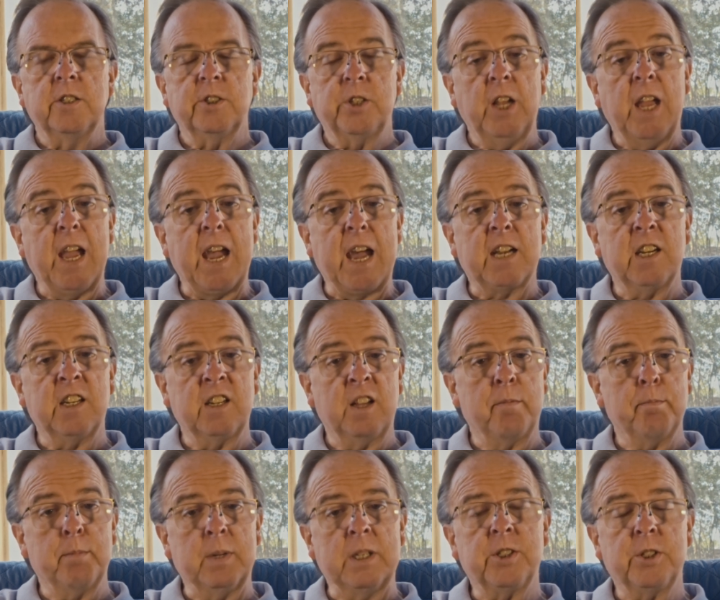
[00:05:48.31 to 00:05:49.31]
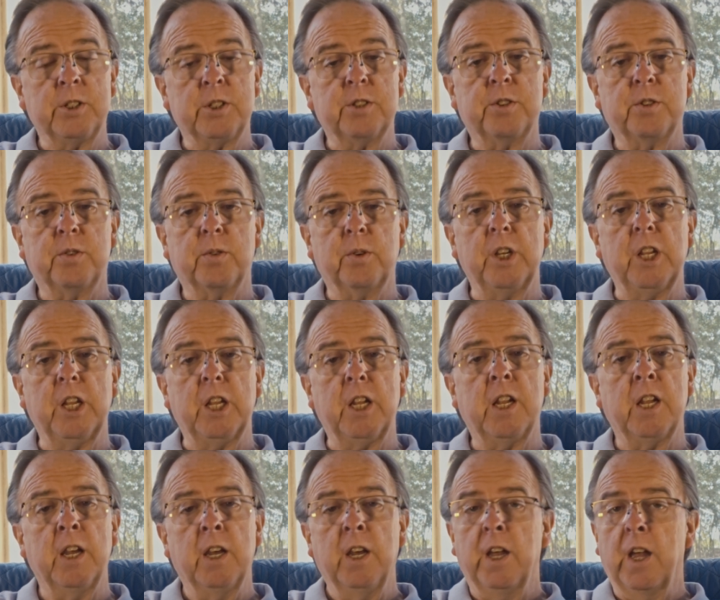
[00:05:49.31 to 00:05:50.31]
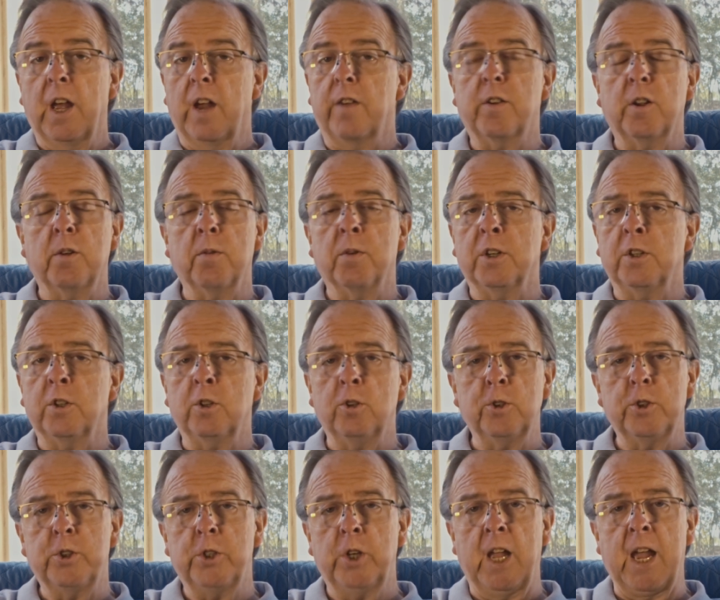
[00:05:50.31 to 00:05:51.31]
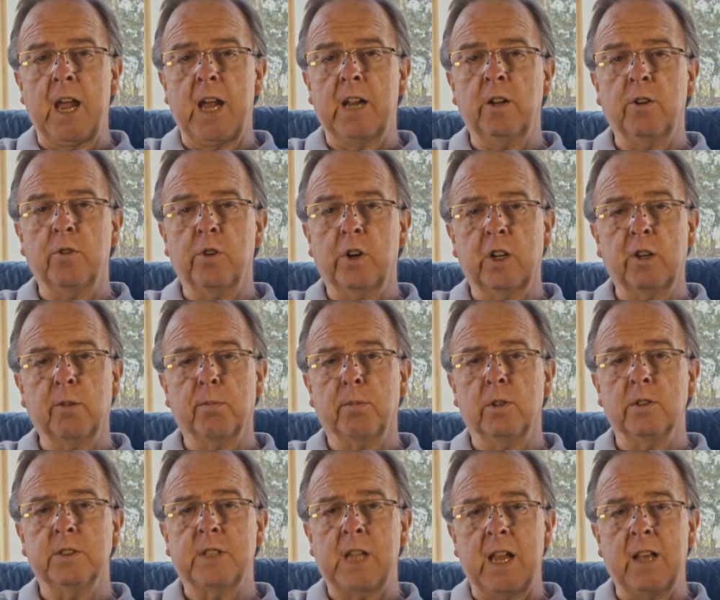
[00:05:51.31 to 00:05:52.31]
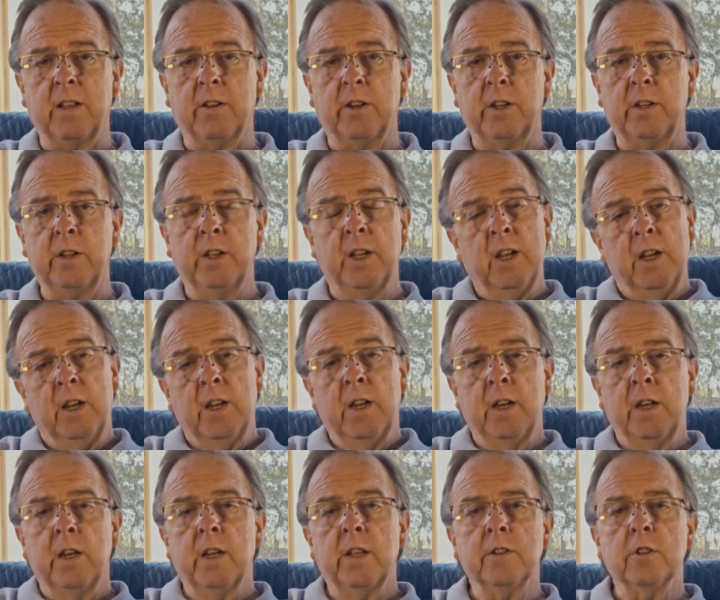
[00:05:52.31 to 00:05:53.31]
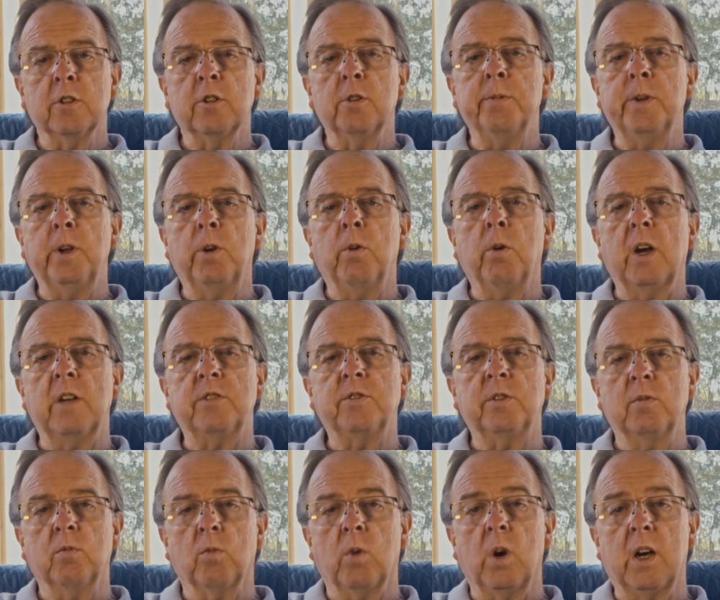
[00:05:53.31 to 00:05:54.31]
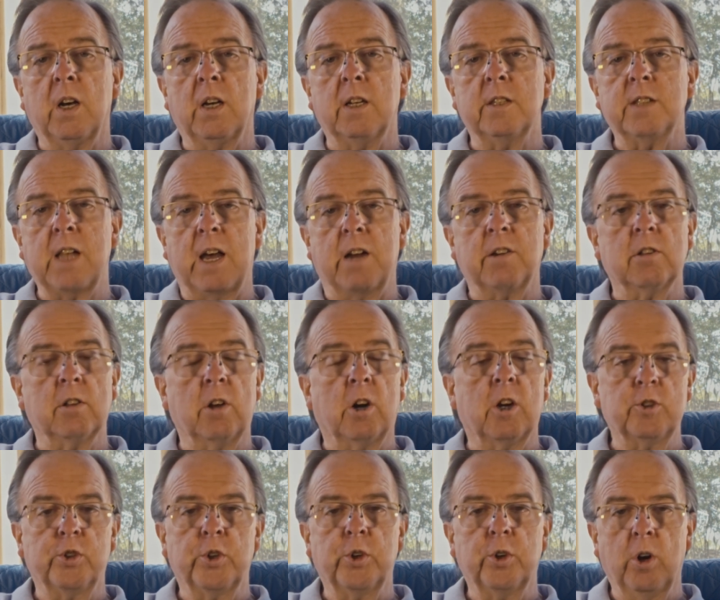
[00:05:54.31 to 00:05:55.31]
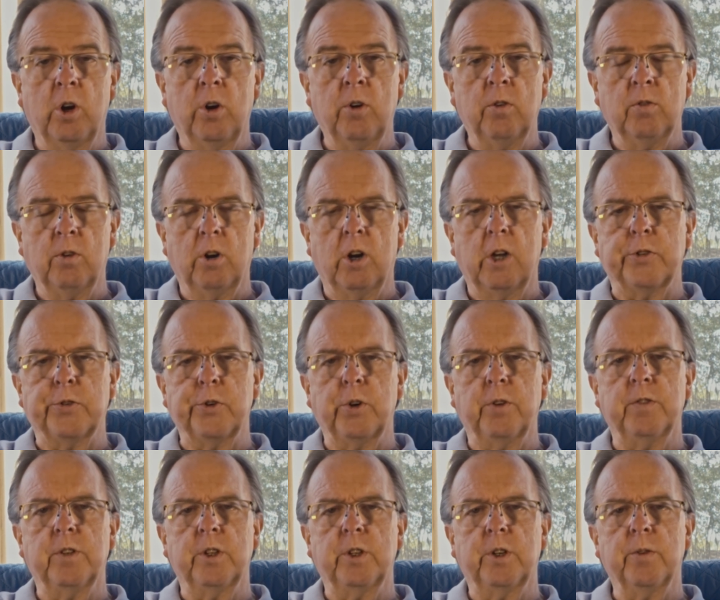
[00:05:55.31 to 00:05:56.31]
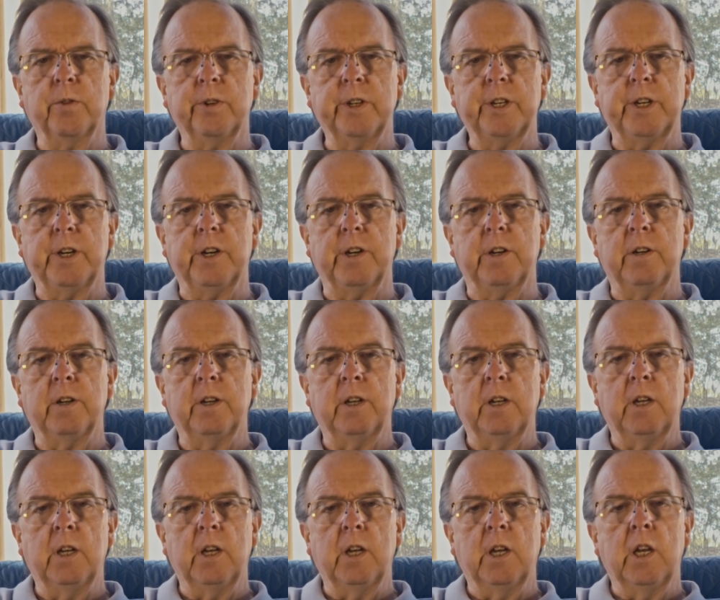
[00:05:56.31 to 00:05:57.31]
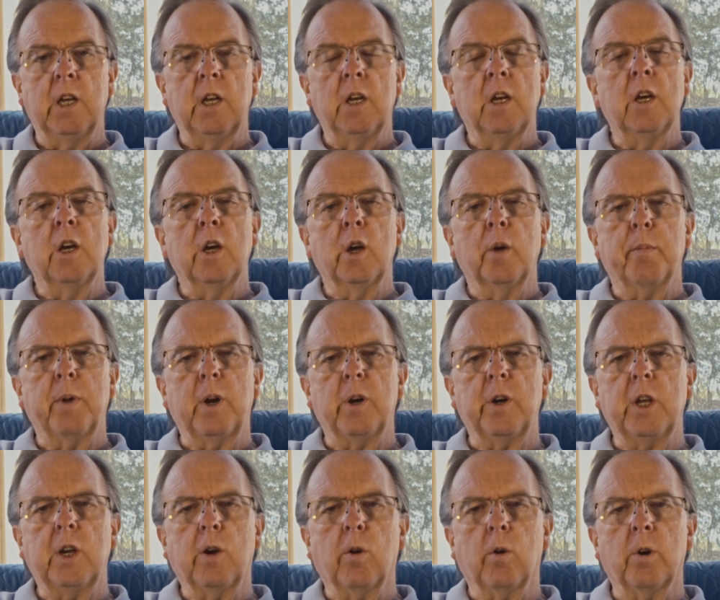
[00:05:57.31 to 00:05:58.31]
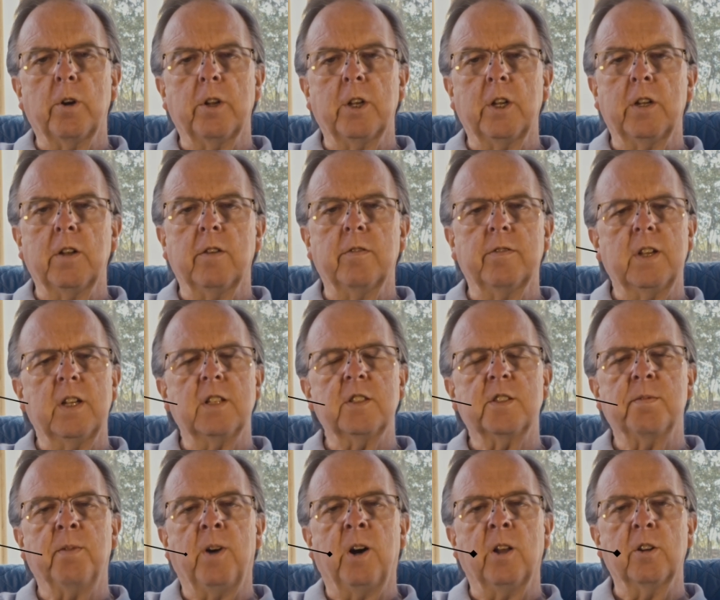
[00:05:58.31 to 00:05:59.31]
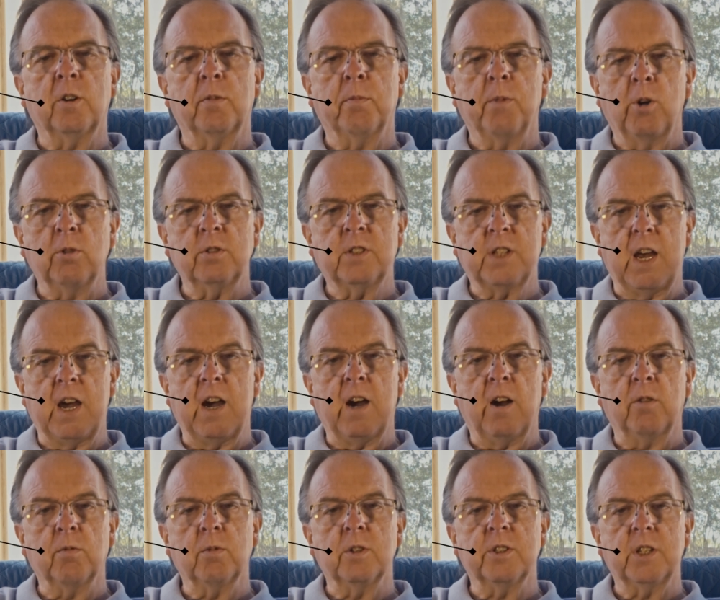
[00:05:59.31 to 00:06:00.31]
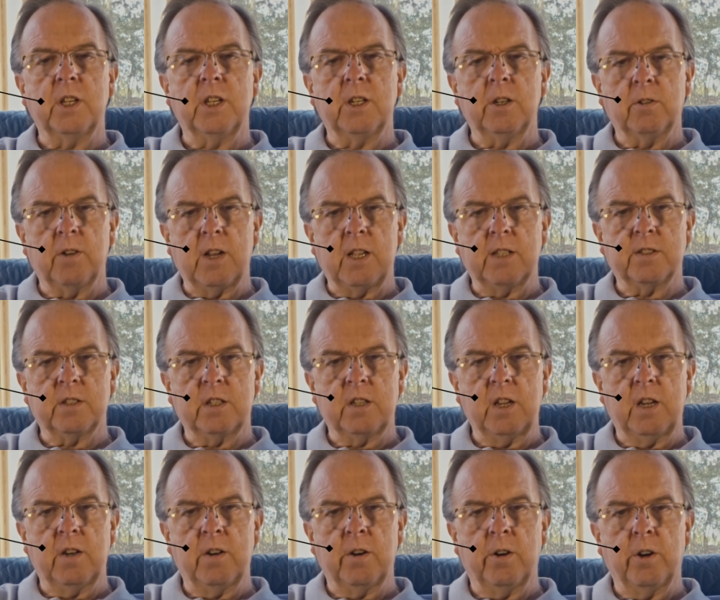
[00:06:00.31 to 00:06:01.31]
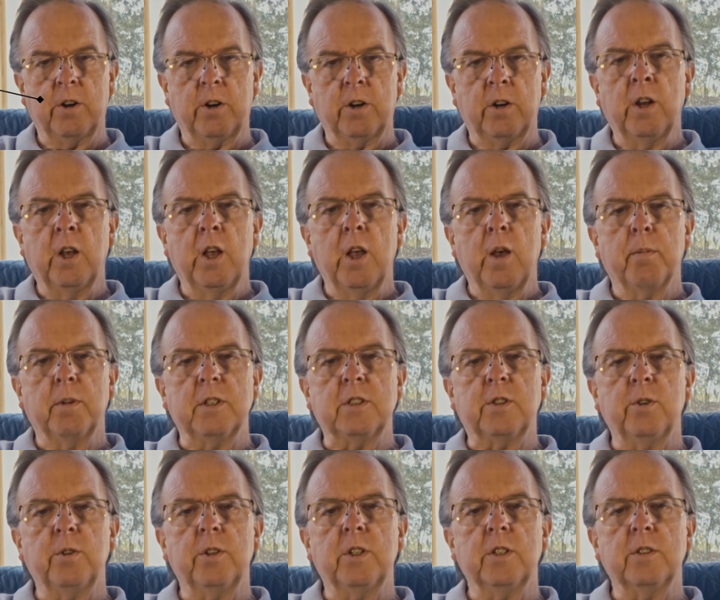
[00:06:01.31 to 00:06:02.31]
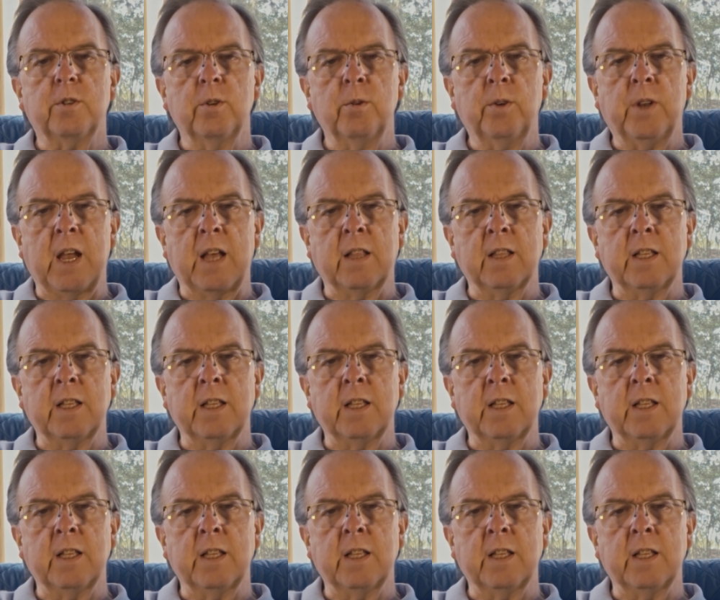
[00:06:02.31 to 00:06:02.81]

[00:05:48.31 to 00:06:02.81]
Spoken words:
She had an ambitious streak, everyone knew she had incredible talent, and the looming question was how to launch her own crossover career. Barry Gordon of then smaller Motown was interested in her, but due to Duke